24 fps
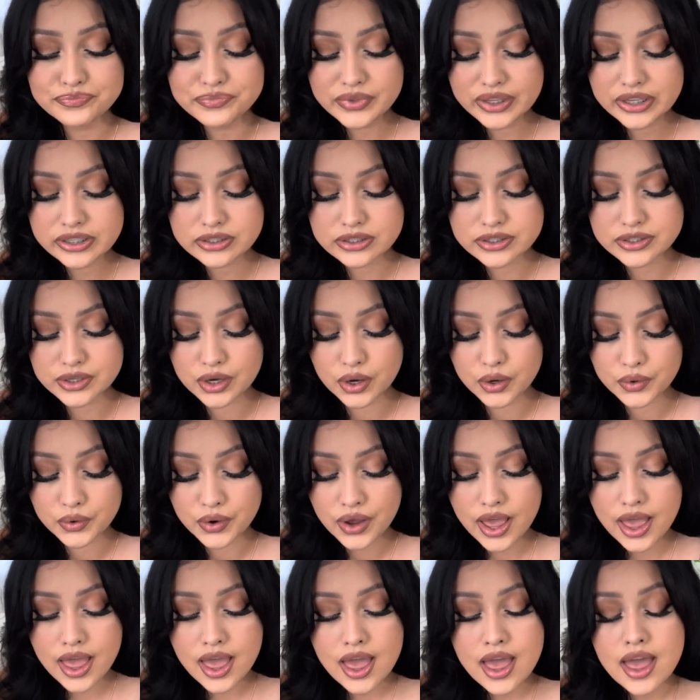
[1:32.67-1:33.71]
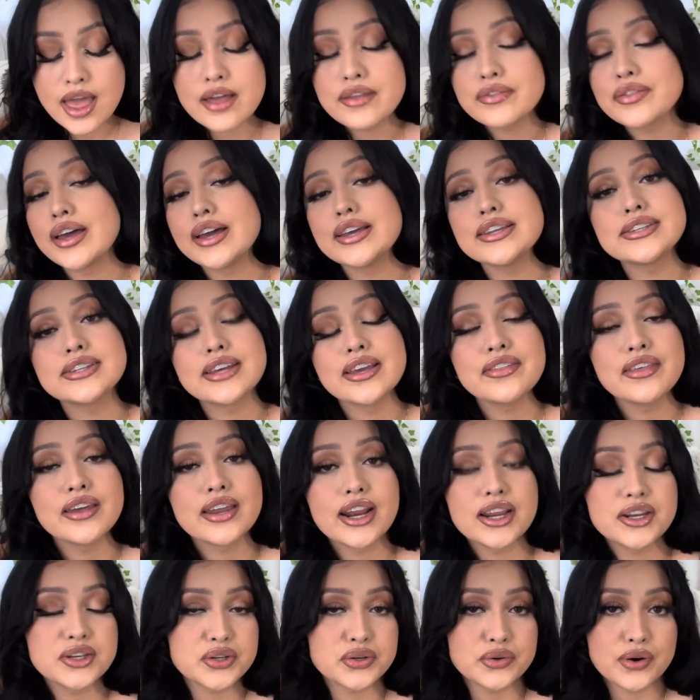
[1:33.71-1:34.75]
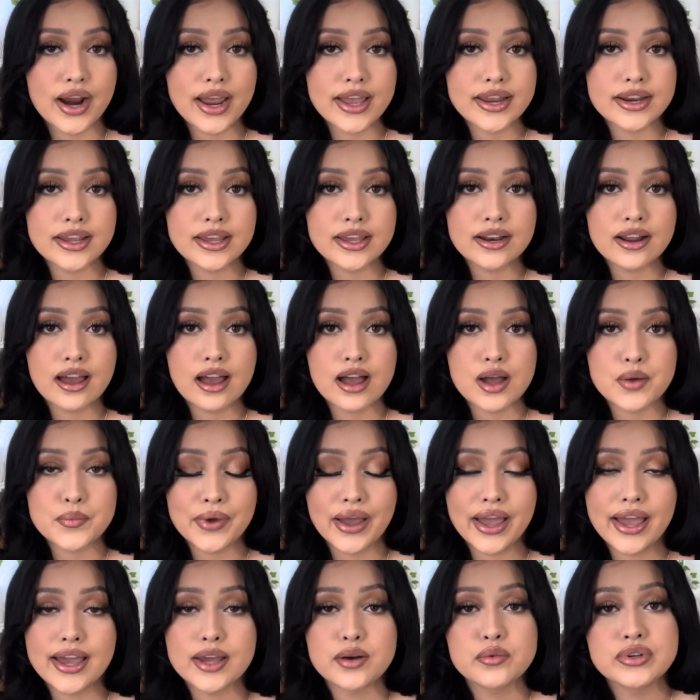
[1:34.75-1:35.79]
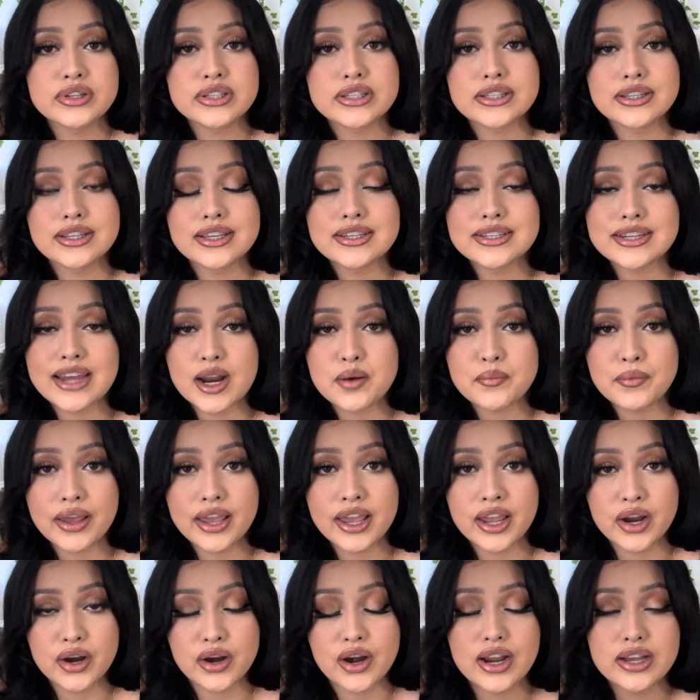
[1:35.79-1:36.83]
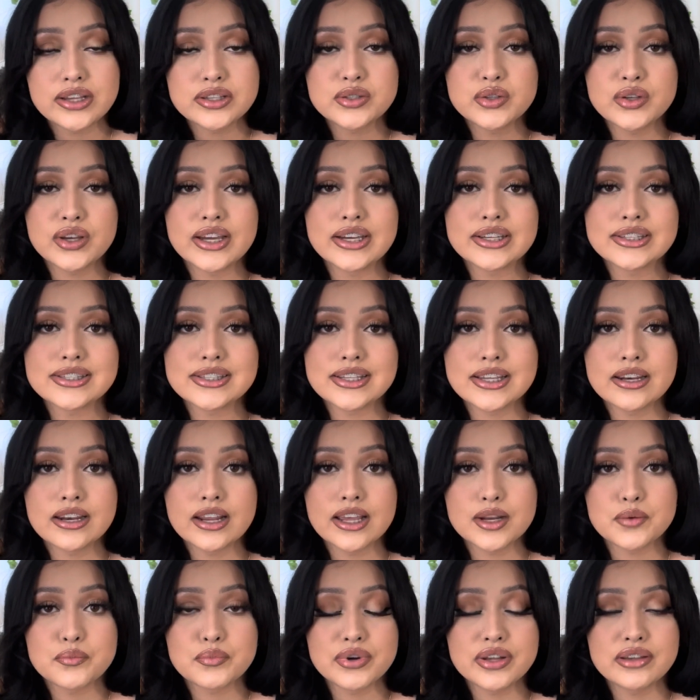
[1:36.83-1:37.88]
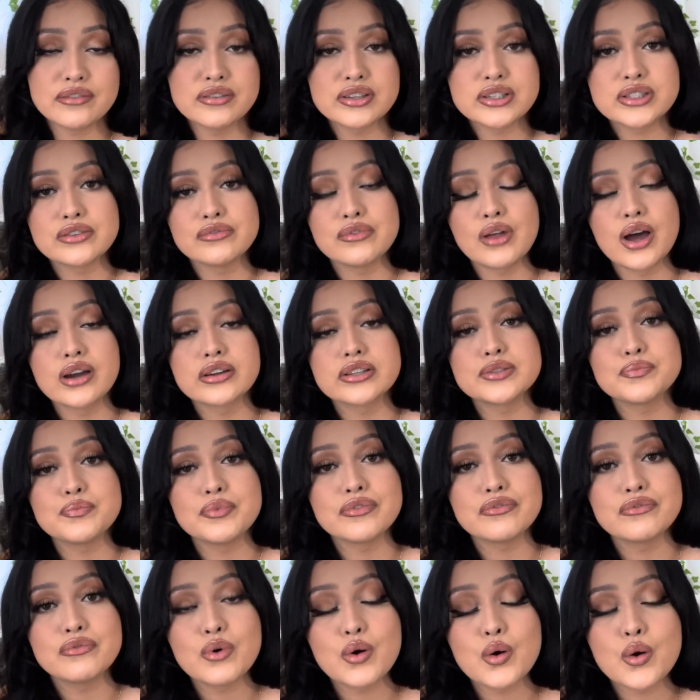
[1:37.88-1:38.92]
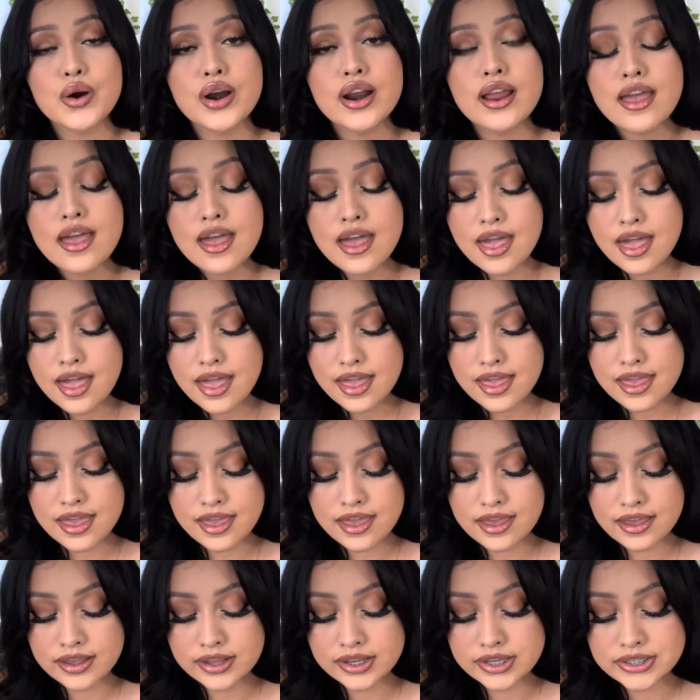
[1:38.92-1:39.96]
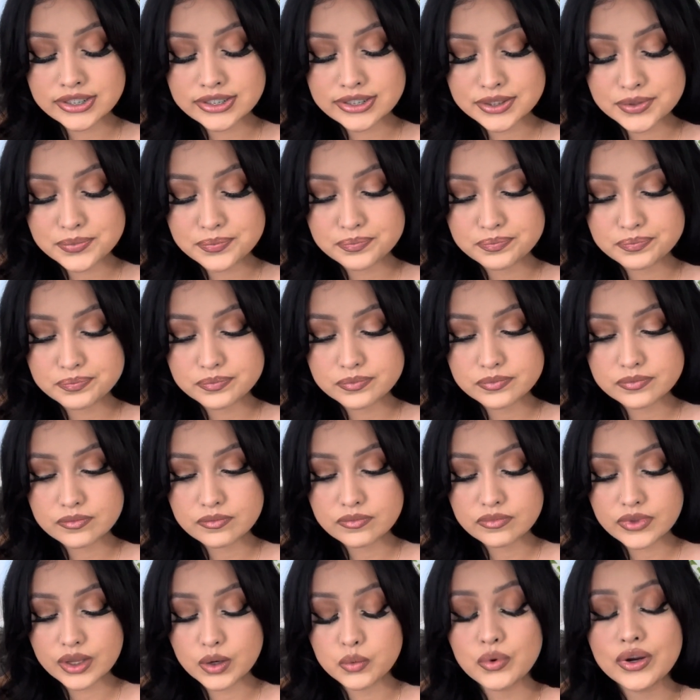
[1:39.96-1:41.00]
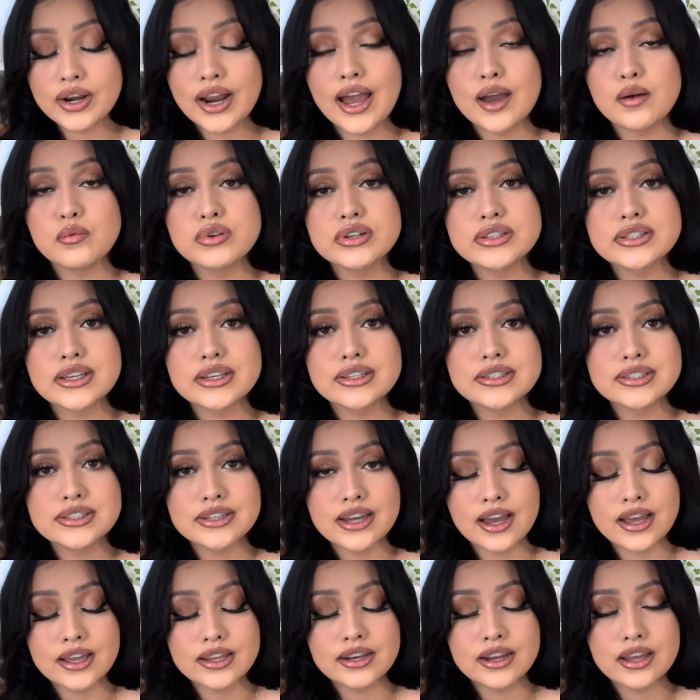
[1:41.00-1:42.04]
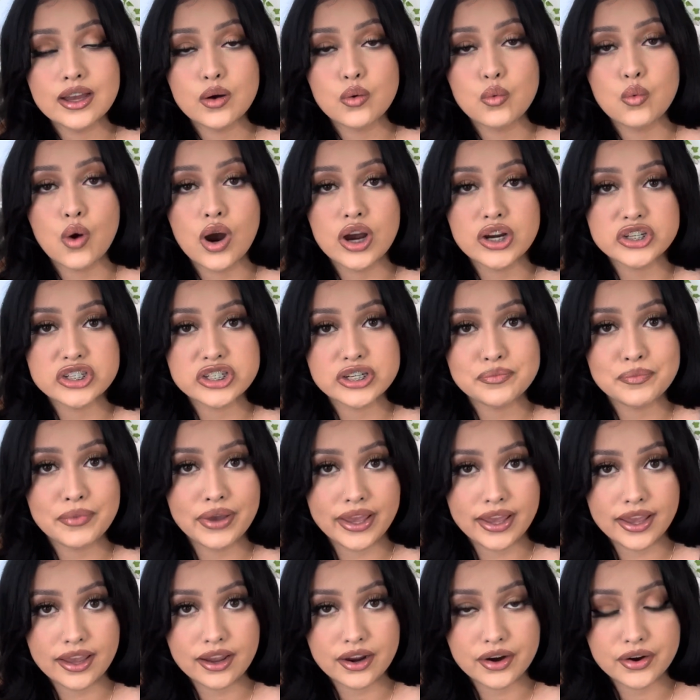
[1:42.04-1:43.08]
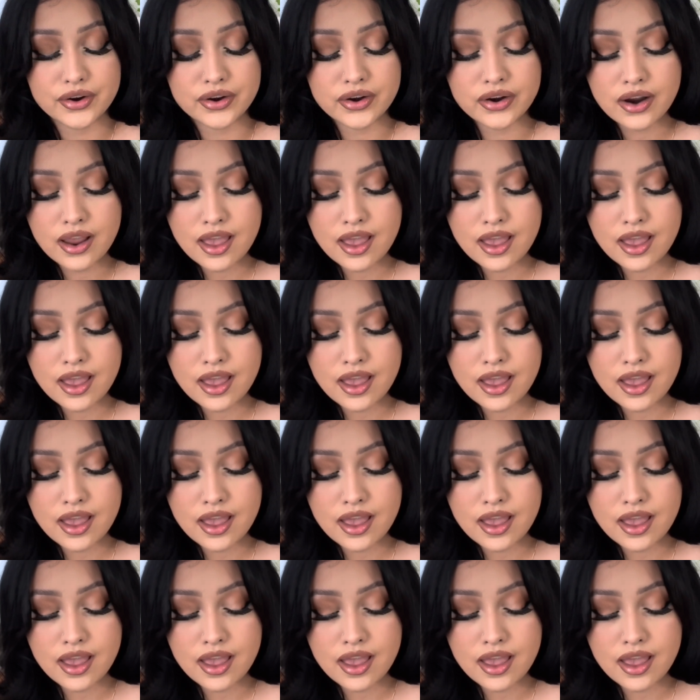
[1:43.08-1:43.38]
So that day that I tried it, I had recently dyed my hair, as you guys seen in previous vlogs before, and when I was done washing my hair